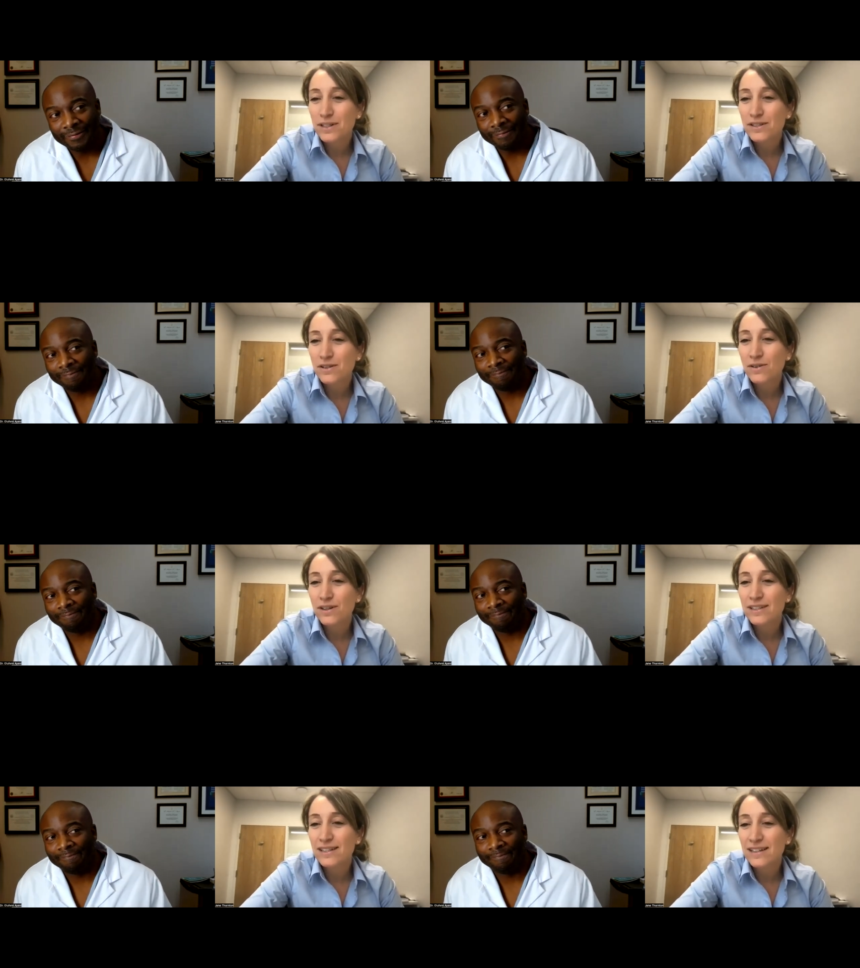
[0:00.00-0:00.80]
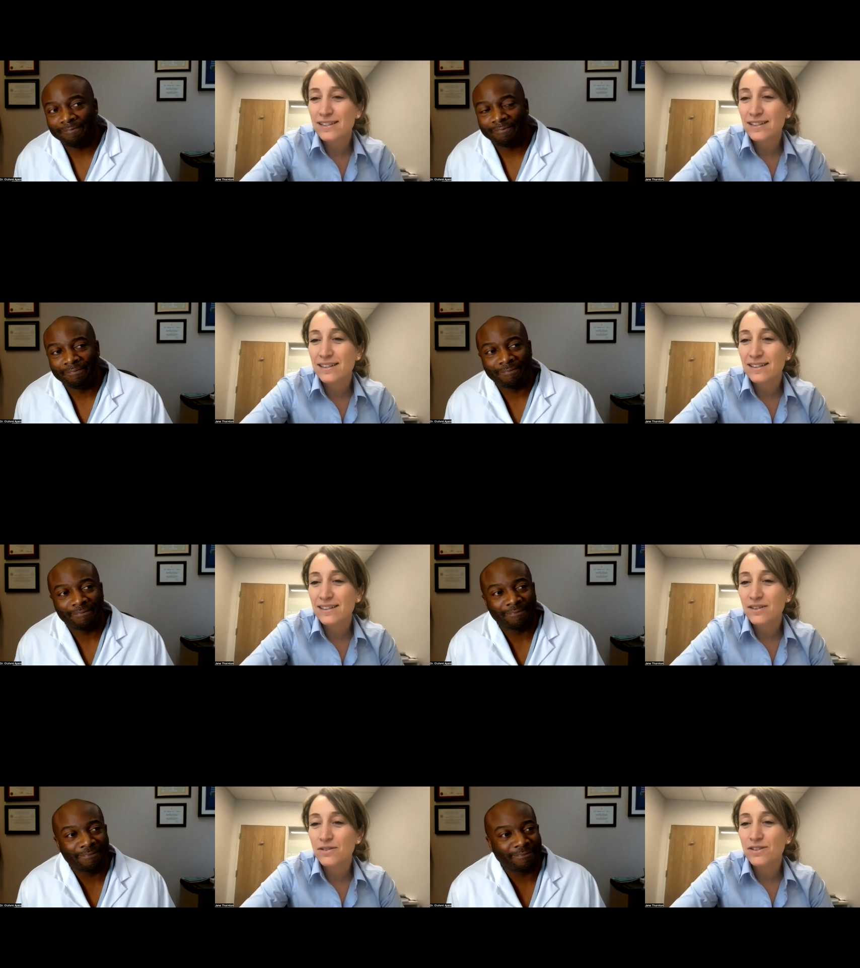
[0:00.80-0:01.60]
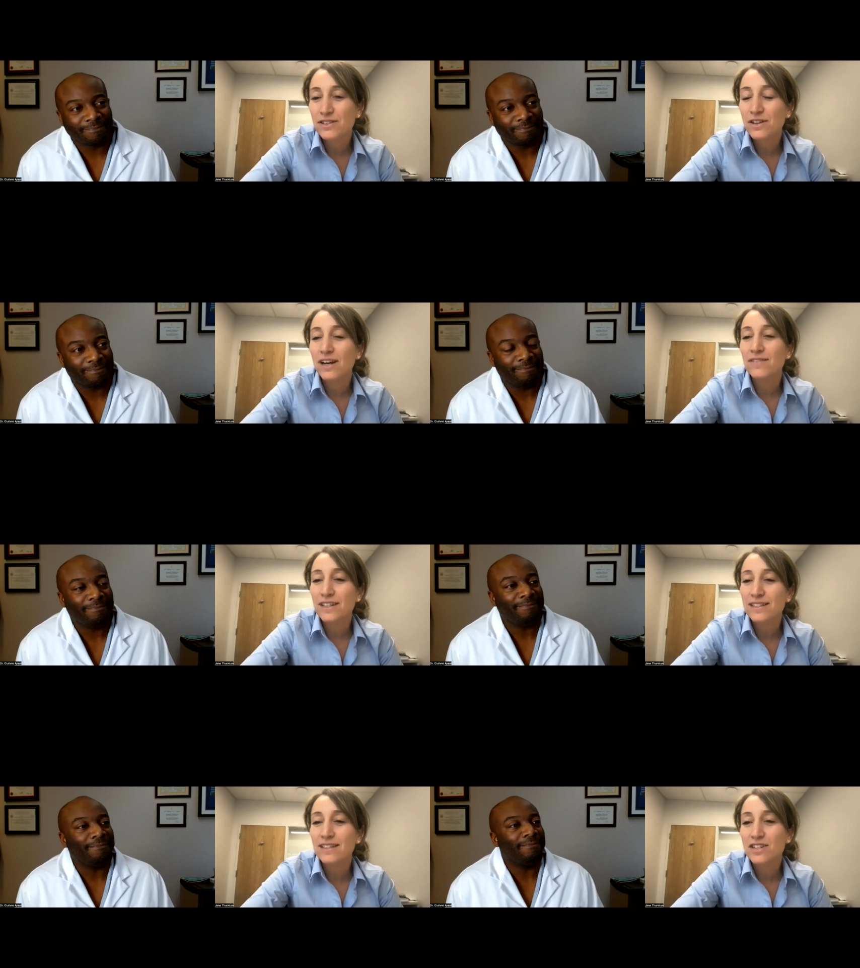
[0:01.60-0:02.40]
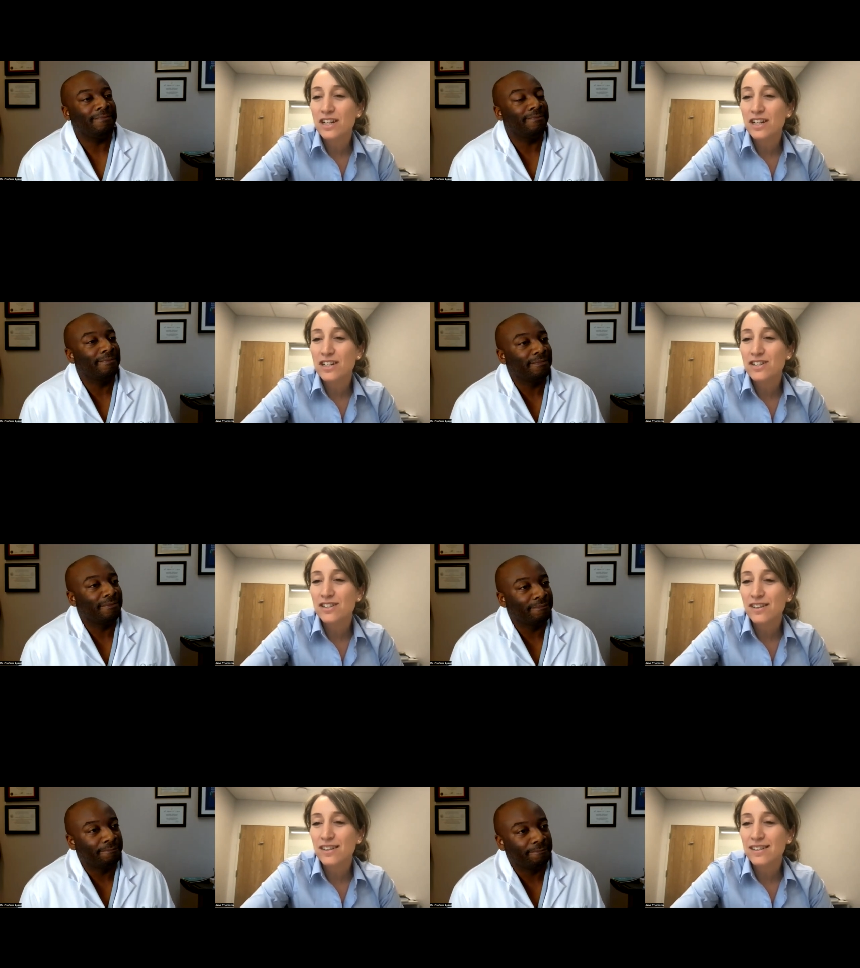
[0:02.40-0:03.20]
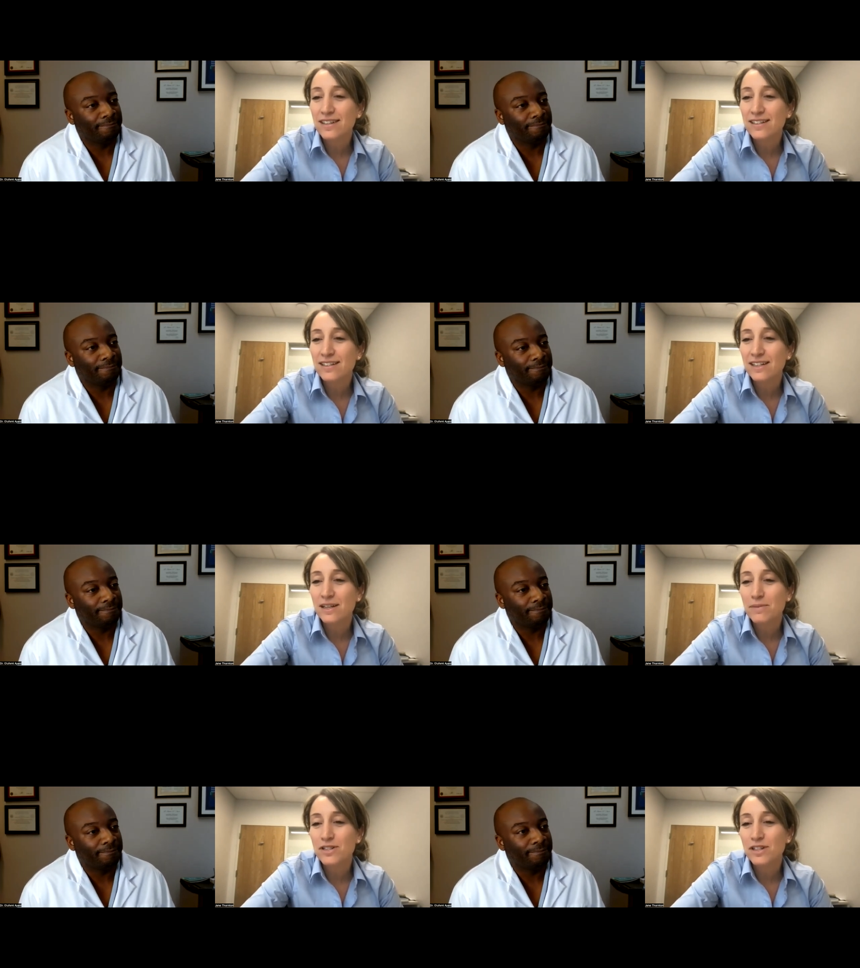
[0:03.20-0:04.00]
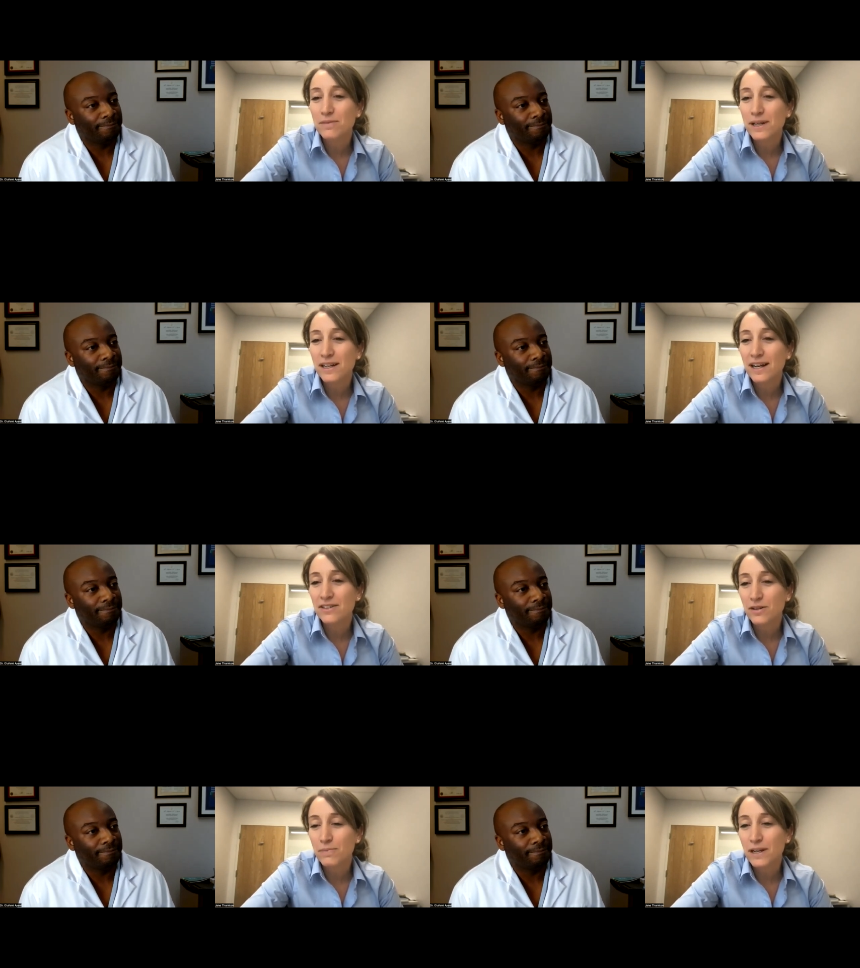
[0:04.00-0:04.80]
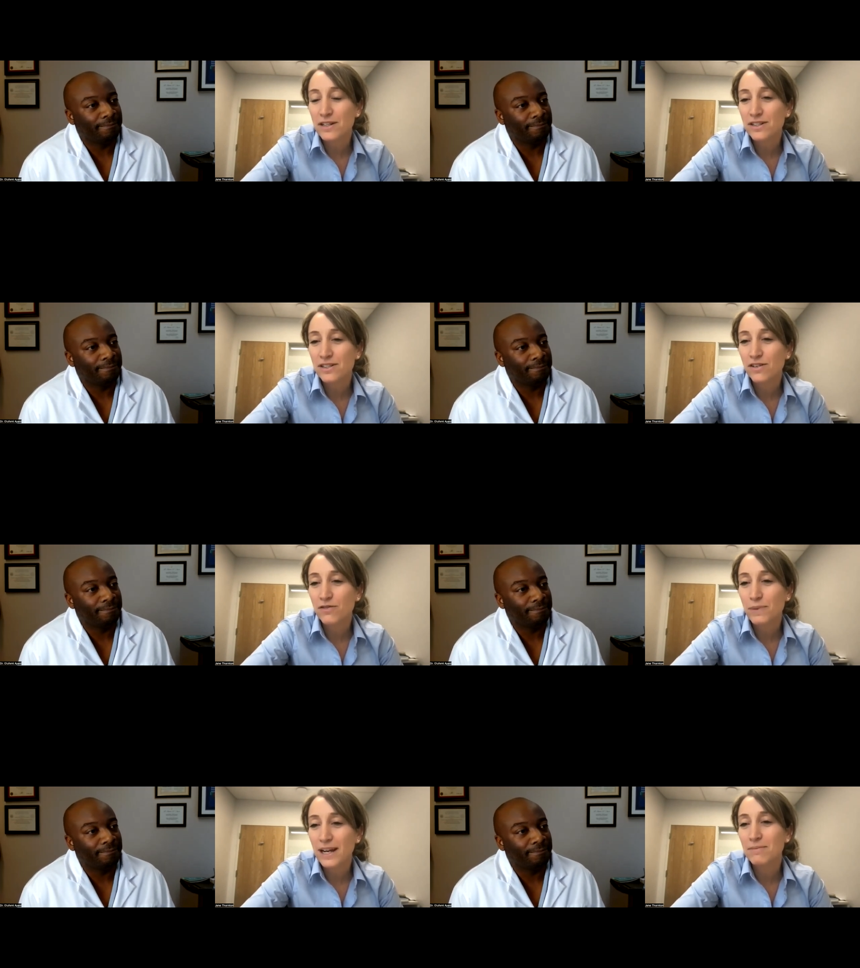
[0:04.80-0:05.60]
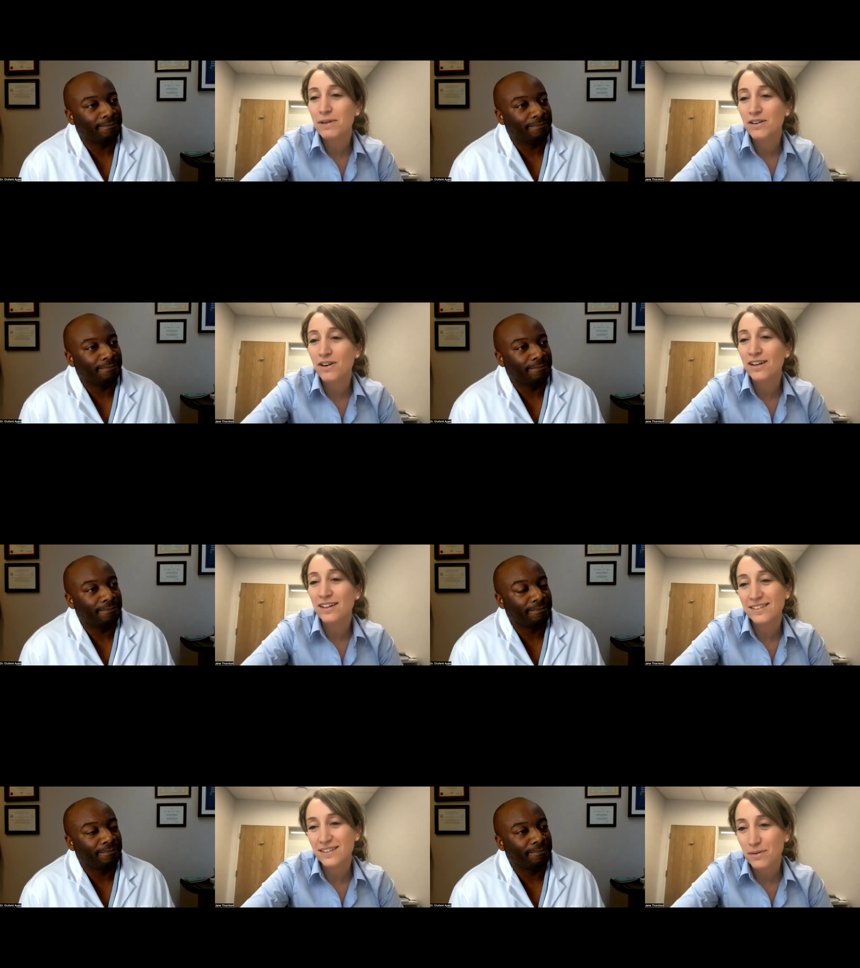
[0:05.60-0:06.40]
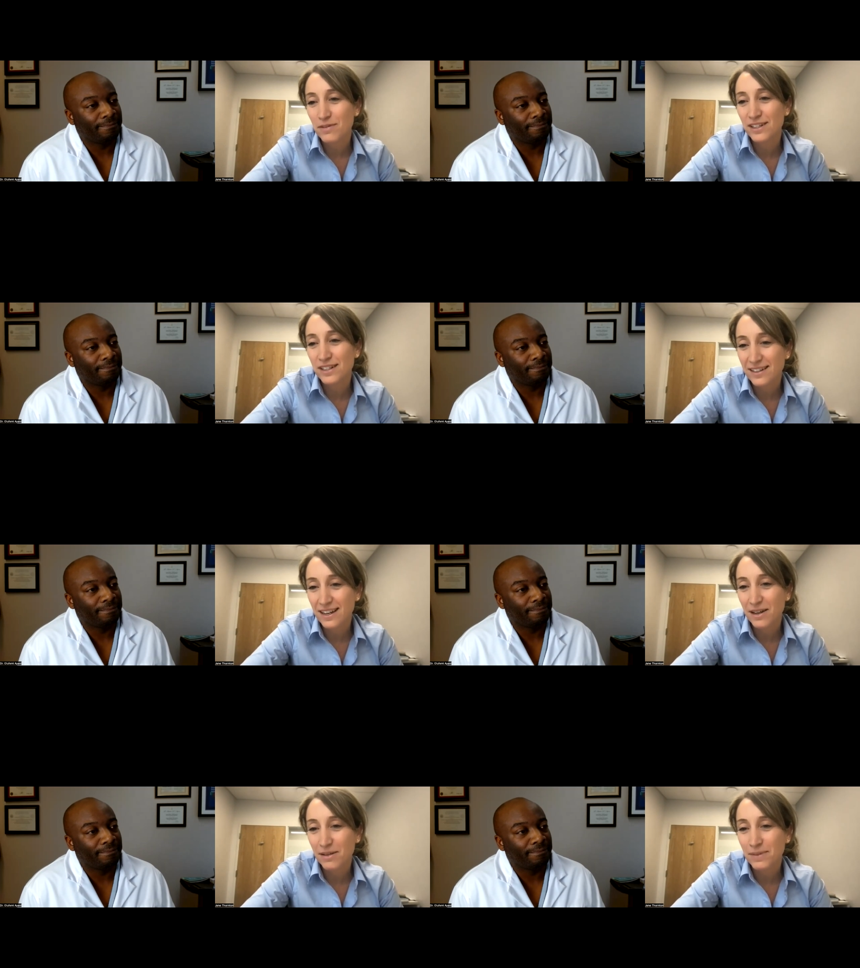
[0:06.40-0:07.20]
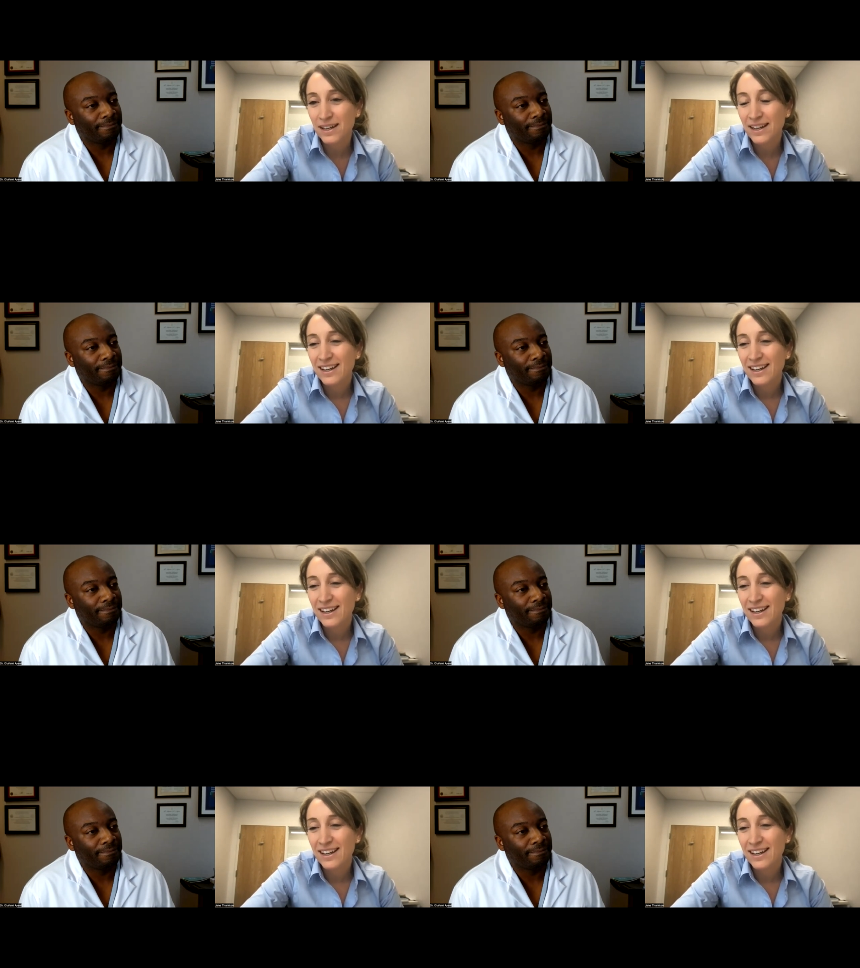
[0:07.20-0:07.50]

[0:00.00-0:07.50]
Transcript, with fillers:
Speaker 1: So assessing, so do you have any suggestions on assessing imaging pediatric patients who have pain but not at the time of the exam?